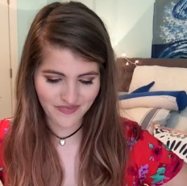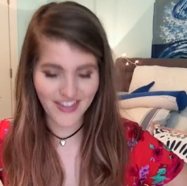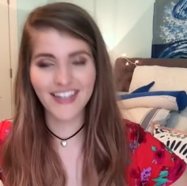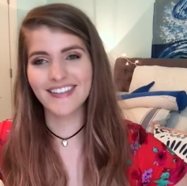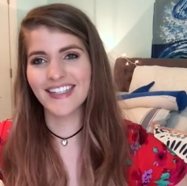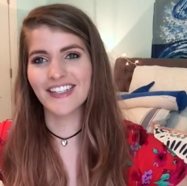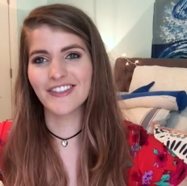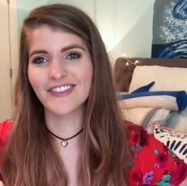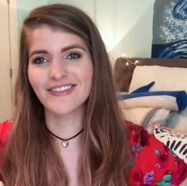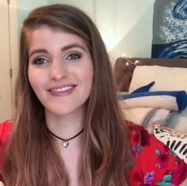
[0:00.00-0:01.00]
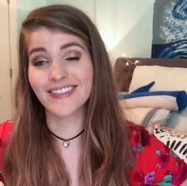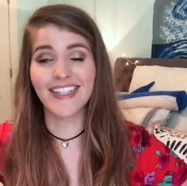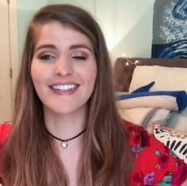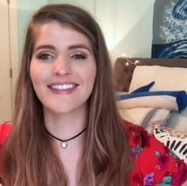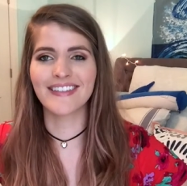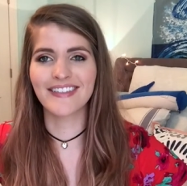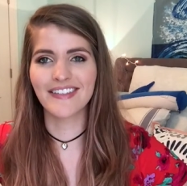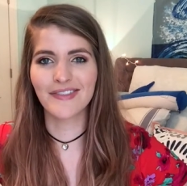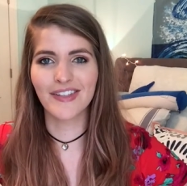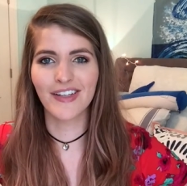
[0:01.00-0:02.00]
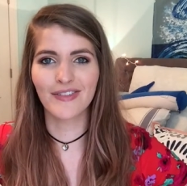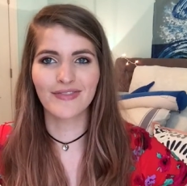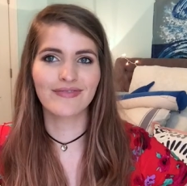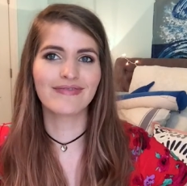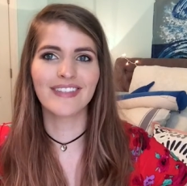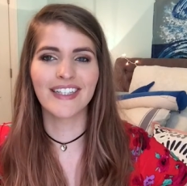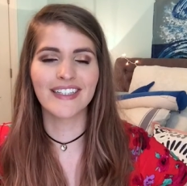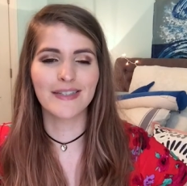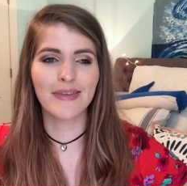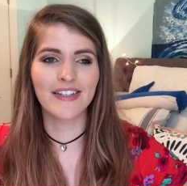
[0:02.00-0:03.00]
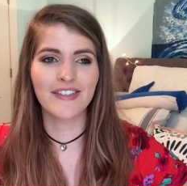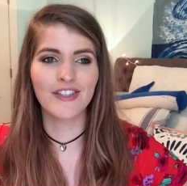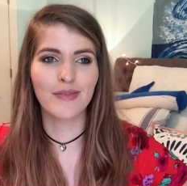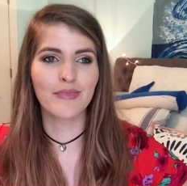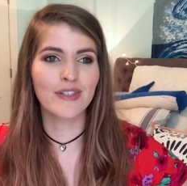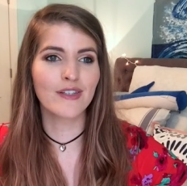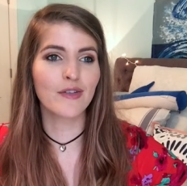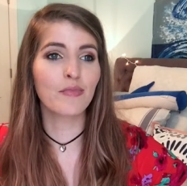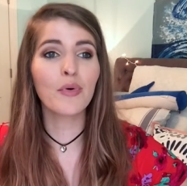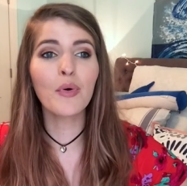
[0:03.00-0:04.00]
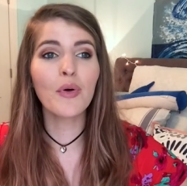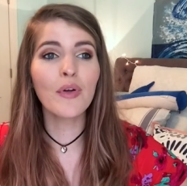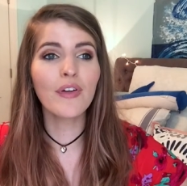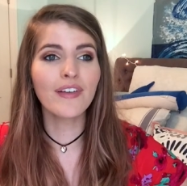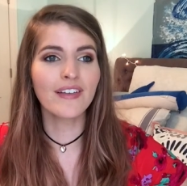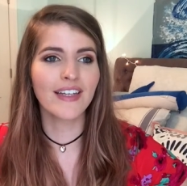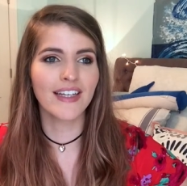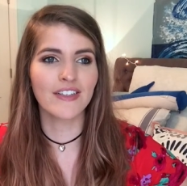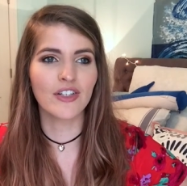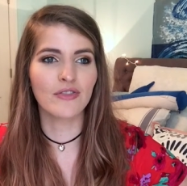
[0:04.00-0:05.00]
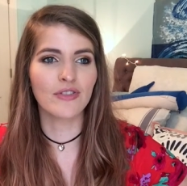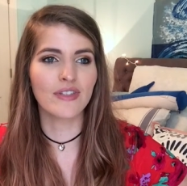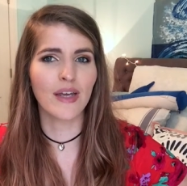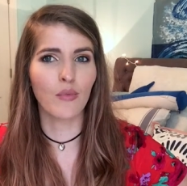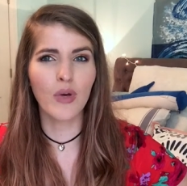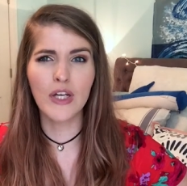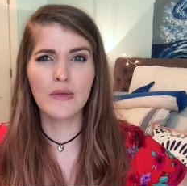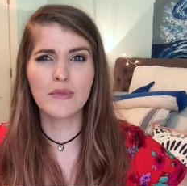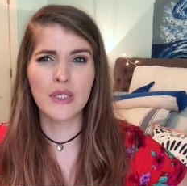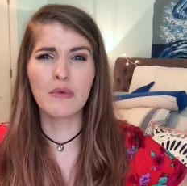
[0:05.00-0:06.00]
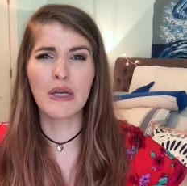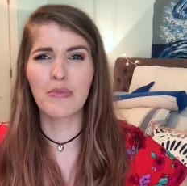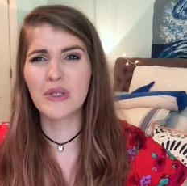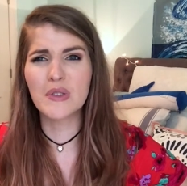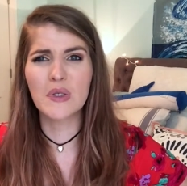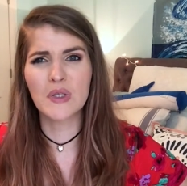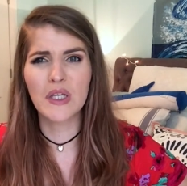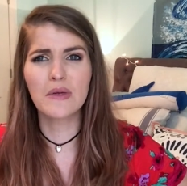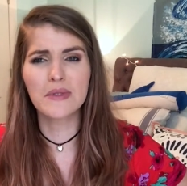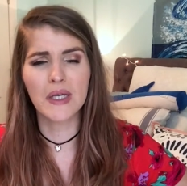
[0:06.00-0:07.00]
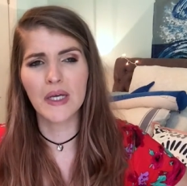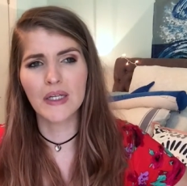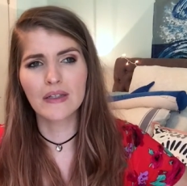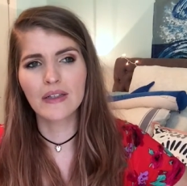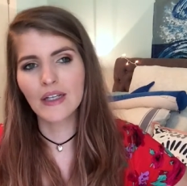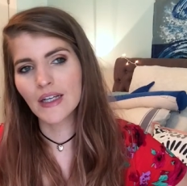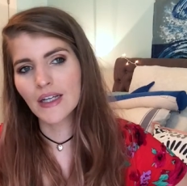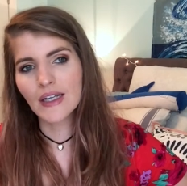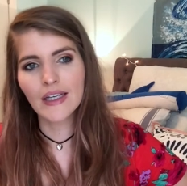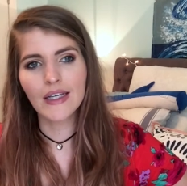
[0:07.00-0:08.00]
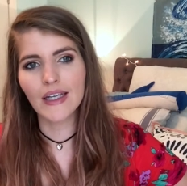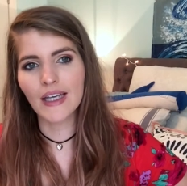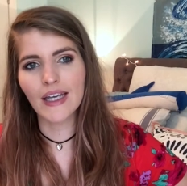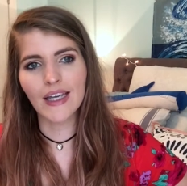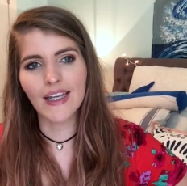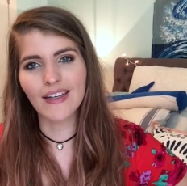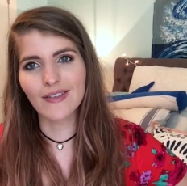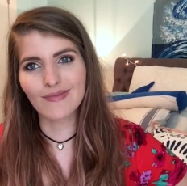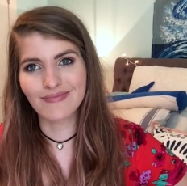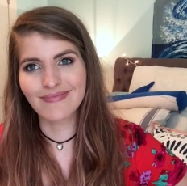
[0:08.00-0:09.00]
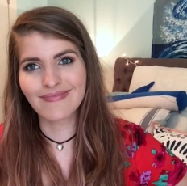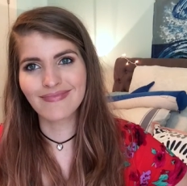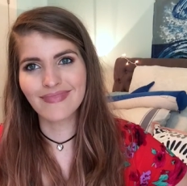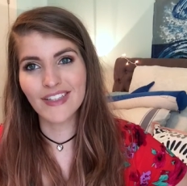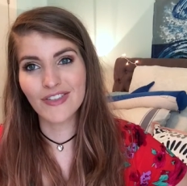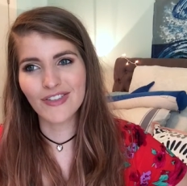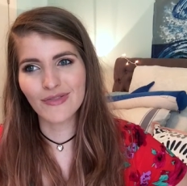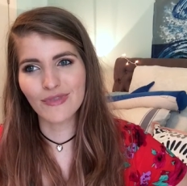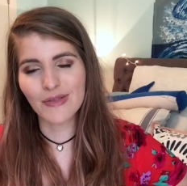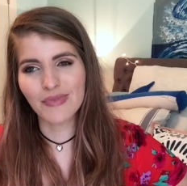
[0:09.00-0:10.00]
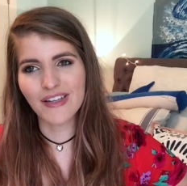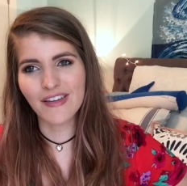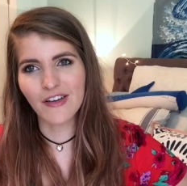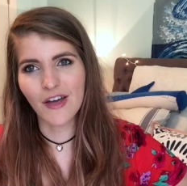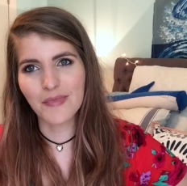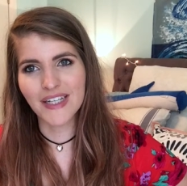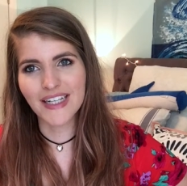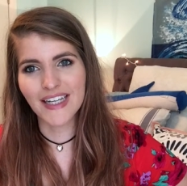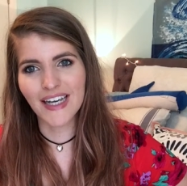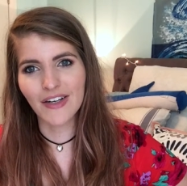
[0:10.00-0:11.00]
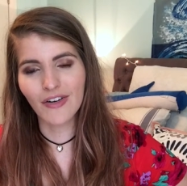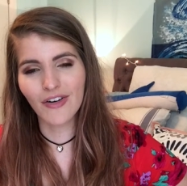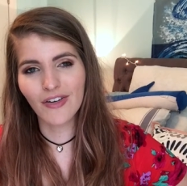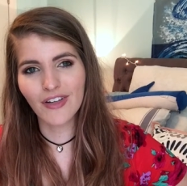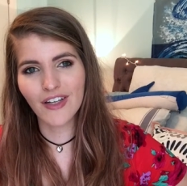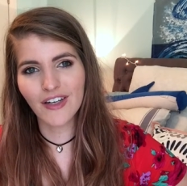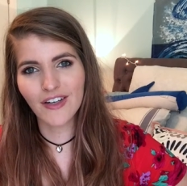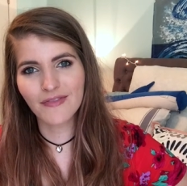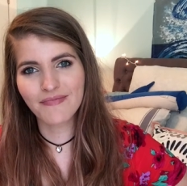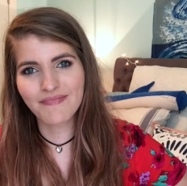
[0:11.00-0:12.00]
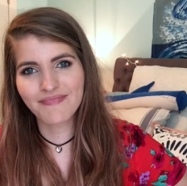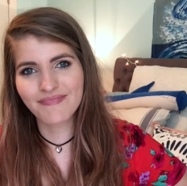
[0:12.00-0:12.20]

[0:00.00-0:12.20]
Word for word: Then Daniel takes his clothes off and he's about to jump into the pool and JoJo's like, what are you doing? Put your clothes on. And let's just replay the comment he had earlier